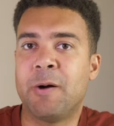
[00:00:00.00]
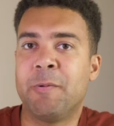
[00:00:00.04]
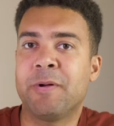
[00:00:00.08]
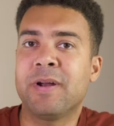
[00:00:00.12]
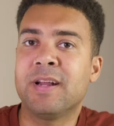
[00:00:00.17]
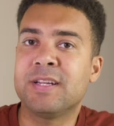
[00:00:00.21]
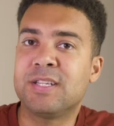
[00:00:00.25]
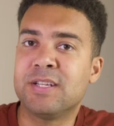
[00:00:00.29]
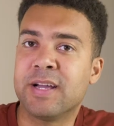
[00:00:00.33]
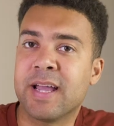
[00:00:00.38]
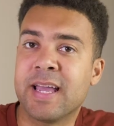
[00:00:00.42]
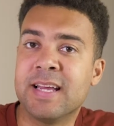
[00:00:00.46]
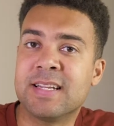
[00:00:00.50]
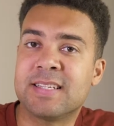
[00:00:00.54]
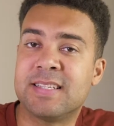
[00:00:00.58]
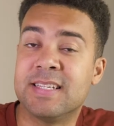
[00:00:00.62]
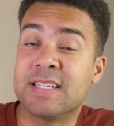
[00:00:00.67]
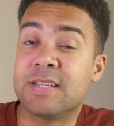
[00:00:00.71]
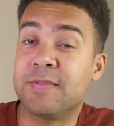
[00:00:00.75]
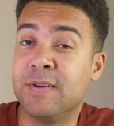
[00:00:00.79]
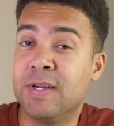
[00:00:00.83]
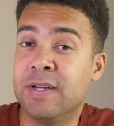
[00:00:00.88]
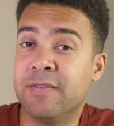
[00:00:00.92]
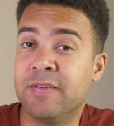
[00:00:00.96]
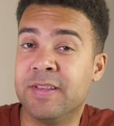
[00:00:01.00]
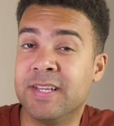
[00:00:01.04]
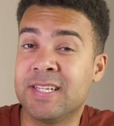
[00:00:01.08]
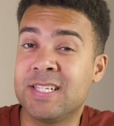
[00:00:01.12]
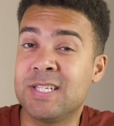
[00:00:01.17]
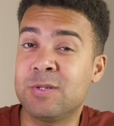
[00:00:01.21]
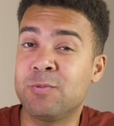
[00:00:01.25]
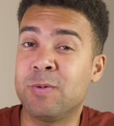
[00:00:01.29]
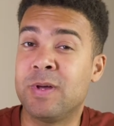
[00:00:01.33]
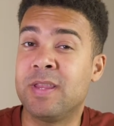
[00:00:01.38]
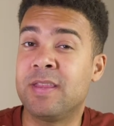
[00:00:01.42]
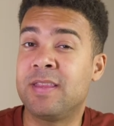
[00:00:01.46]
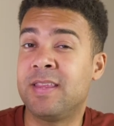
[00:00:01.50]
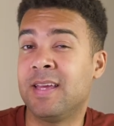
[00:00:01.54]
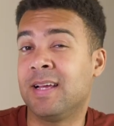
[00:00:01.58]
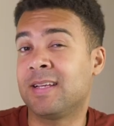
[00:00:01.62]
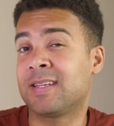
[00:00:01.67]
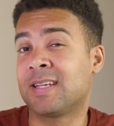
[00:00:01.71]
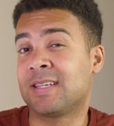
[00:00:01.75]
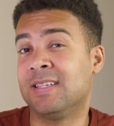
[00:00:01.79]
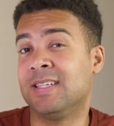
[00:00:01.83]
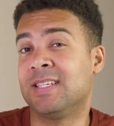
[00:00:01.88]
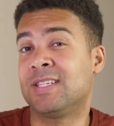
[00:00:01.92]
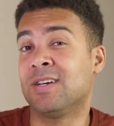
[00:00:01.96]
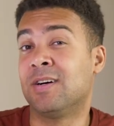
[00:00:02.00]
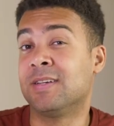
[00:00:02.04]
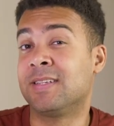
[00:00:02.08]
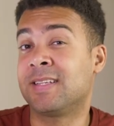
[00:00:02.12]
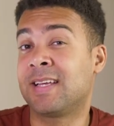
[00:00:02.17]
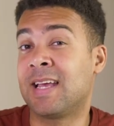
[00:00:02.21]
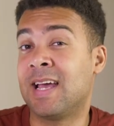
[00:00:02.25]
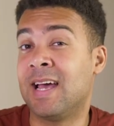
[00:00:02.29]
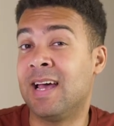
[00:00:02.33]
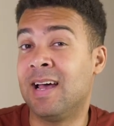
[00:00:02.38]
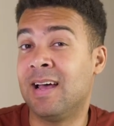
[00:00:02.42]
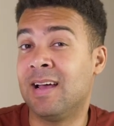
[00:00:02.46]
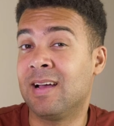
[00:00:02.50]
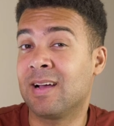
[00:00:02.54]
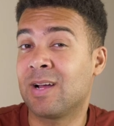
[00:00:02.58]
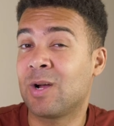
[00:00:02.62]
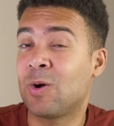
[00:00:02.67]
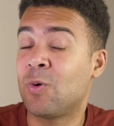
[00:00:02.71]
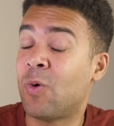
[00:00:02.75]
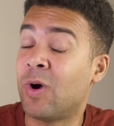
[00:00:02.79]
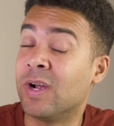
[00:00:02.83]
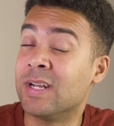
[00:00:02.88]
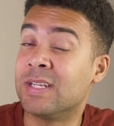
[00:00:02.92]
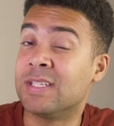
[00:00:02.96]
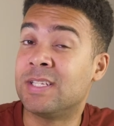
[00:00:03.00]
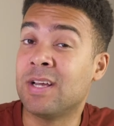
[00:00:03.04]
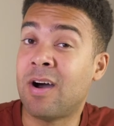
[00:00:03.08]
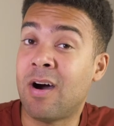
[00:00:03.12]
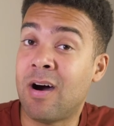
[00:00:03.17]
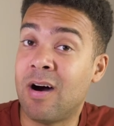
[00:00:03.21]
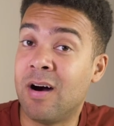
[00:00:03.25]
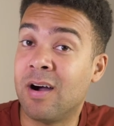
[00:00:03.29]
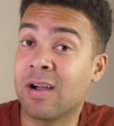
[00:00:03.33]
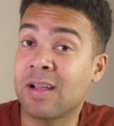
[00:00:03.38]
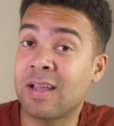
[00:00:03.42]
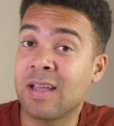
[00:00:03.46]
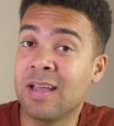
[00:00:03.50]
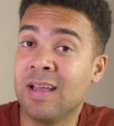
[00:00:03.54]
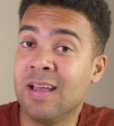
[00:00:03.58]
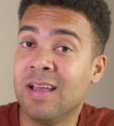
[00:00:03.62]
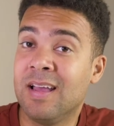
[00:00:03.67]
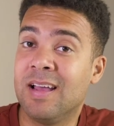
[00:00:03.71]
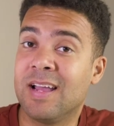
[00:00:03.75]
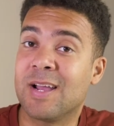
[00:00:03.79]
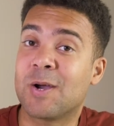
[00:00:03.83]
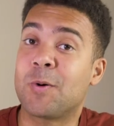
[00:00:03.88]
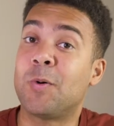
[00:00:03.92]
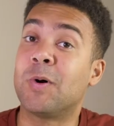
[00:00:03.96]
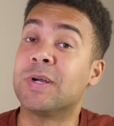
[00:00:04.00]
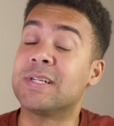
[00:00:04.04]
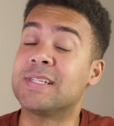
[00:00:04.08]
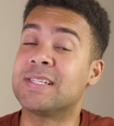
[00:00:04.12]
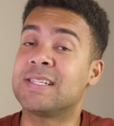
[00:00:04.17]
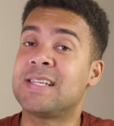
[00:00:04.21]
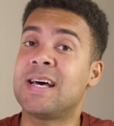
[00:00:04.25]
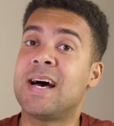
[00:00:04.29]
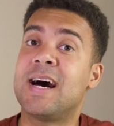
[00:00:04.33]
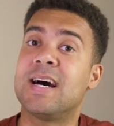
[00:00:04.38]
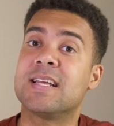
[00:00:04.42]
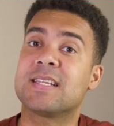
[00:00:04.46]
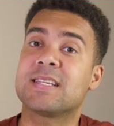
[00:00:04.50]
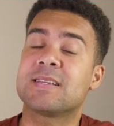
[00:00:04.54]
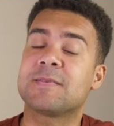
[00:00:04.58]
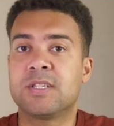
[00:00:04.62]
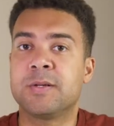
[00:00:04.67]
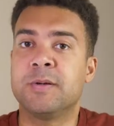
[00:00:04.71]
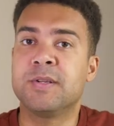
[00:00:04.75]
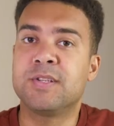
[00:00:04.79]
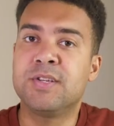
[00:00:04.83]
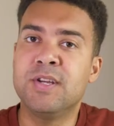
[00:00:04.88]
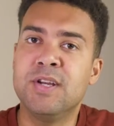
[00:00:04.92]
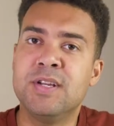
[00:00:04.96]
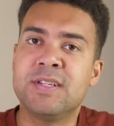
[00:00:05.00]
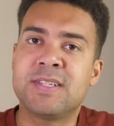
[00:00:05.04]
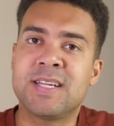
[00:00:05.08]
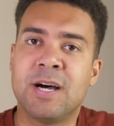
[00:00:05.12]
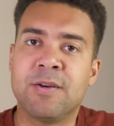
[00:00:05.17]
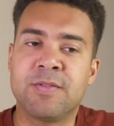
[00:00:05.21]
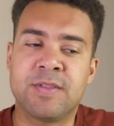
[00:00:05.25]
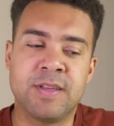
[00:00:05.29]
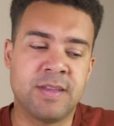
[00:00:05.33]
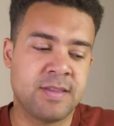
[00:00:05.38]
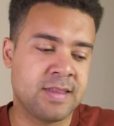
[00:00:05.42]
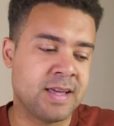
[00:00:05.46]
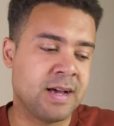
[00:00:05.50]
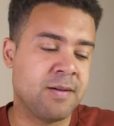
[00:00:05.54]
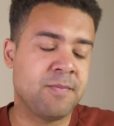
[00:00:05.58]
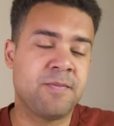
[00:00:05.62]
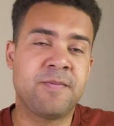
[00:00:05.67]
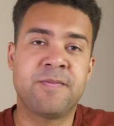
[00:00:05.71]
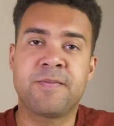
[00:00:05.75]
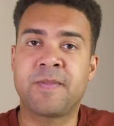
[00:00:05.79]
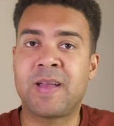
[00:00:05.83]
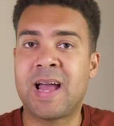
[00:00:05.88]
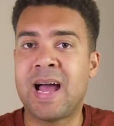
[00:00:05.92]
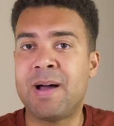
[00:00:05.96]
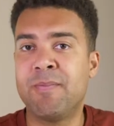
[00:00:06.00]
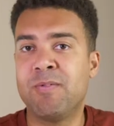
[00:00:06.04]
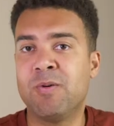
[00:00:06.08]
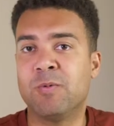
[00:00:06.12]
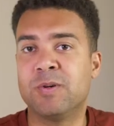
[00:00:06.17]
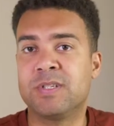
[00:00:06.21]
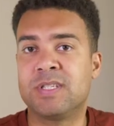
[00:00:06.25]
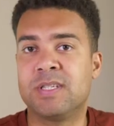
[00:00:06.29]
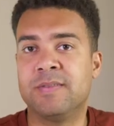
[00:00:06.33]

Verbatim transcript: And when I dug into this further, this is when things actually started to get quite dark and quite sad. So it turns out that that camera was